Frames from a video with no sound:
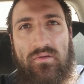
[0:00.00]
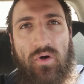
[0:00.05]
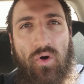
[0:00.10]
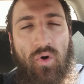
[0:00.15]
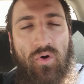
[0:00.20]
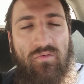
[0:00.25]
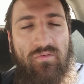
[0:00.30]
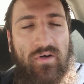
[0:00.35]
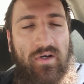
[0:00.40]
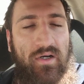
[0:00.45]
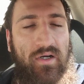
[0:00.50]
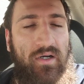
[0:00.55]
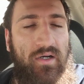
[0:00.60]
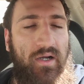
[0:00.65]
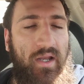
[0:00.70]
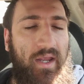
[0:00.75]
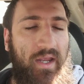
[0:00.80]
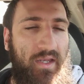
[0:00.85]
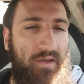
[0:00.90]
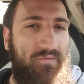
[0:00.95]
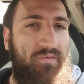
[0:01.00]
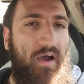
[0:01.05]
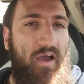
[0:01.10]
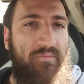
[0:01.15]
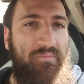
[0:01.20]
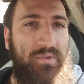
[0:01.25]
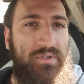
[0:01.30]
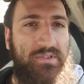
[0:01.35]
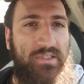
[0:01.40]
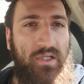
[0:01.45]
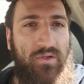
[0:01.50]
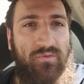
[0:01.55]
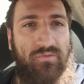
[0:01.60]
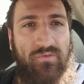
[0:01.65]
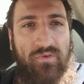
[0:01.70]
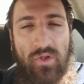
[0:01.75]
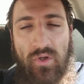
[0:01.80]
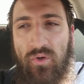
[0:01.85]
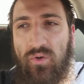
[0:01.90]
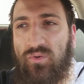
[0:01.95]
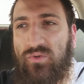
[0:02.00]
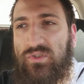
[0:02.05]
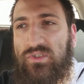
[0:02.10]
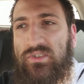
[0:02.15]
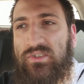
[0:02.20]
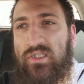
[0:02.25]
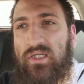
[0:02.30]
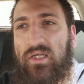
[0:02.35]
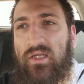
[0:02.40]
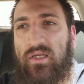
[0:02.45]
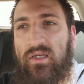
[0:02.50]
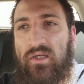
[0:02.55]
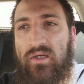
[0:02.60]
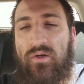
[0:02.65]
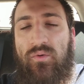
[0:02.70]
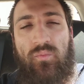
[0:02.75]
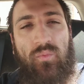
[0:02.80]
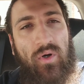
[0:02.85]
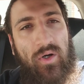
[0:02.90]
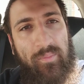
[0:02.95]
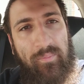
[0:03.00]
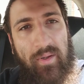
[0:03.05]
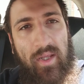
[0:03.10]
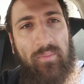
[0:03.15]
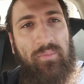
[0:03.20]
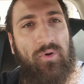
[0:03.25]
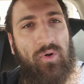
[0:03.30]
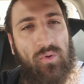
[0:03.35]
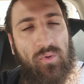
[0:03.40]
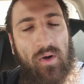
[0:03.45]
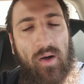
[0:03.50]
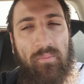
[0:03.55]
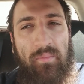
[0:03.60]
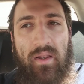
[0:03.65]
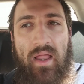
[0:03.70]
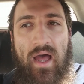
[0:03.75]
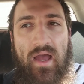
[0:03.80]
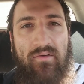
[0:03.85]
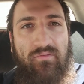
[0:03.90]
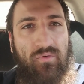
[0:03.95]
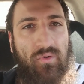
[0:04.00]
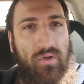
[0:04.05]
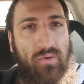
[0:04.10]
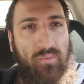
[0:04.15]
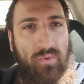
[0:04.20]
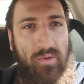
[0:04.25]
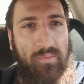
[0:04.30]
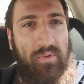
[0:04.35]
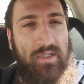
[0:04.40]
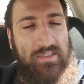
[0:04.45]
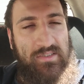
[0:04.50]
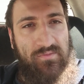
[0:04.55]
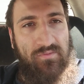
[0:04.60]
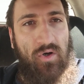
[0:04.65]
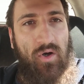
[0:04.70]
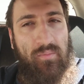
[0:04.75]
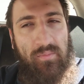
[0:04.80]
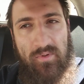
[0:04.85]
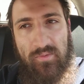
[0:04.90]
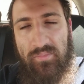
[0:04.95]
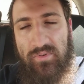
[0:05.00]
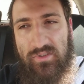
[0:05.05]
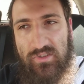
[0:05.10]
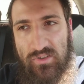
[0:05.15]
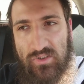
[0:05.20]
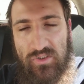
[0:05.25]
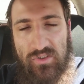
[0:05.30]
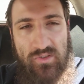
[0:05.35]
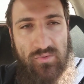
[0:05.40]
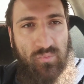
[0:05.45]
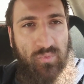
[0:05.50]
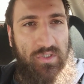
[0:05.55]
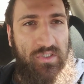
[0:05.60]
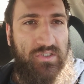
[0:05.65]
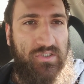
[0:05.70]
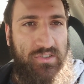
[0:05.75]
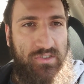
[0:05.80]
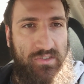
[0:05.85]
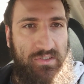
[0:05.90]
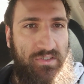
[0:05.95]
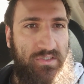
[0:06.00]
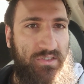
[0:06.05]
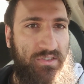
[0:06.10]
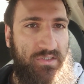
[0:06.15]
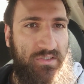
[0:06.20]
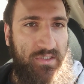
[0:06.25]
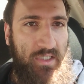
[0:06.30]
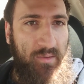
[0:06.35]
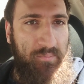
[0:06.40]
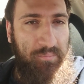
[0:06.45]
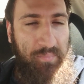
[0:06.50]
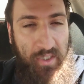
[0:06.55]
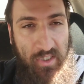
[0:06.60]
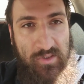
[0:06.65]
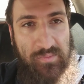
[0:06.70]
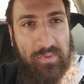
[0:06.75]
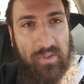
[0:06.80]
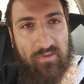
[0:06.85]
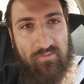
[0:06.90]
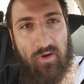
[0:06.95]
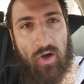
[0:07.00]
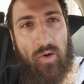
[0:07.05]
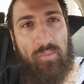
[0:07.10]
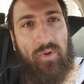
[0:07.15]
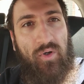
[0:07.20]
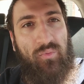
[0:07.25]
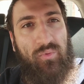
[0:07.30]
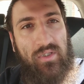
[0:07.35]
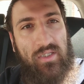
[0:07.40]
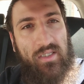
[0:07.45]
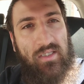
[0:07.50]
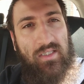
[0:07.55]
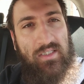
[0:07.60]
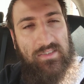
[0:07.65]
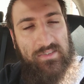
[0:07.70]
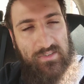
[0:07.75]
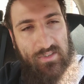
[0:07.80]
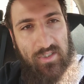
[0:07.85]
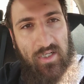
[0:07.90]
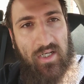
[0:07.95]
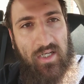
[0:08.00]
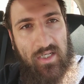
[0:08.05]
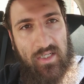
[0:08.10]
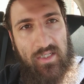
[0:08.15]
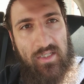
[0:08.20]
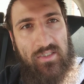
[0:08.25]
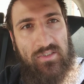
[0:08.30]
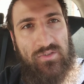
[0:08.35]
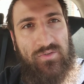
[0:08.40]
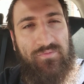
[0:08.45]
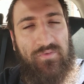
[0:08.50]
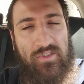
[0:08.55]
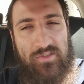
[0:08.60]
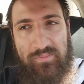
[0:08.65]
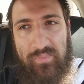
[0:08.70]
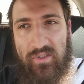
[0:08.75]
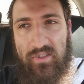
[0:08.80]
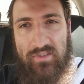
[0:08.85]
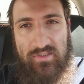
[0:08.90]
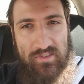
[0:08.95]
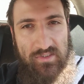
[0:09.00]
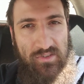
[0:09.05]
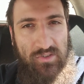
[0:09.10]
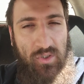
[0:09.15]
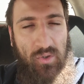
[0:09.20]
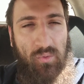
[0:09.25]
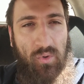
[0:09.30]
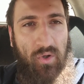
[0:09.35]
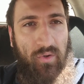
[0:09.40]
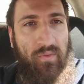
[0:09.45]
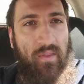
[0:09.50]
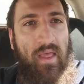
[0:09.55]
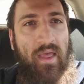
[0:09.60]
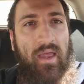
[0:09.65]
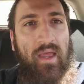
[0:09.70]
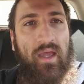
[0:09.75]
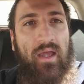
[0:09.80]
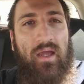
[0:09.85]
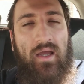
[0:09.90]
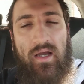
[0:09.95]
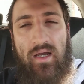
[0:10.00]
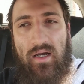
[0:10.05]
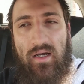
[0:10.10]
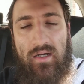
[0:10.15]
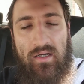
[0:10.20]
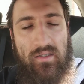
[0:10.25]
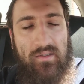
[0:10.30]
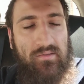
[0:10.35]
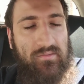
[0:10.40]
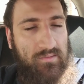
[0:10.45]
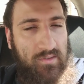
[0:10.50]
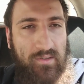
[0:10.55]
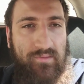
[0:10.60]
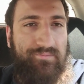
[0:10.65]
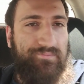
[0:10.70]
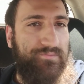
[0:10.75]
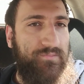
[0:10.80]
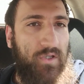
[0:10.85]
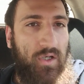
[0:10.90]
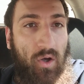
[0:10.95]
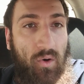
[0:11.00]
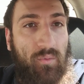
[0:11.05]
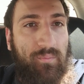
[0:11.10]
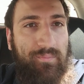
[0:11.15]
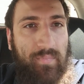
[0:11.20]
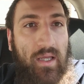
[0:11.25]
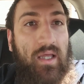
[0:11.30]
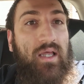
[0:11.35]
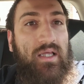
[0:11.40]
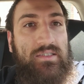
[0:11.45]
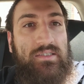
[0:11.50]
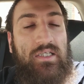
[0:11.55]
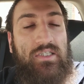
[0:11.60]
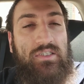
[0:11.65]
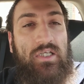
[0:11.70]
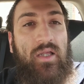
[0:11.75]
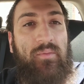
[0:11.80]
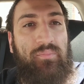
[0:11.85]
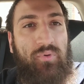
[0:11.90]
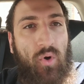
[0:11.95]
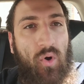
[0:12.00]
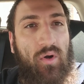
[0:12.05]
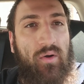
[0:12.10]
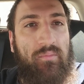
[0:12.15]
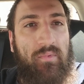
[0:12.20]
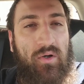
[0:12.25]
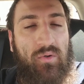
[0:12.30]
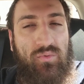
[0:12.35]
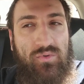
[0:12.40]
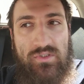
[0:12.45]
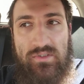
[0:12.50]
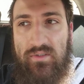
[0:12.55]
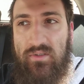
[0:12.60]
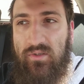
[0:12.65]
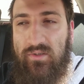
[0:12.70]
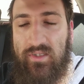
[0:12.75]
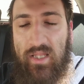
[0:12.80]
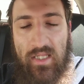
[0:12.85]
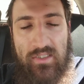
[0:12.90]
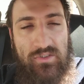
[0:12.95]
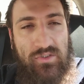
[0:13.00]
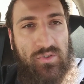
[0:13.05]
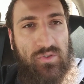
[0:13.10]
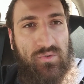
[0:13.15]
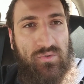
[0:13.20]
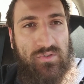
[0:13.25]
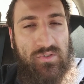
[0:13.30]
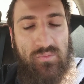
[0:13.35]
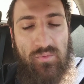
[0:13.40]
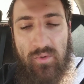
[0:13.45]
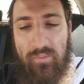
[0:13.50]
over 85% of those were people who apply for a WordPress development position, which is a PHP developer with at least 3 years of experience and so on. And, you know, essentially a programmer who tends to use the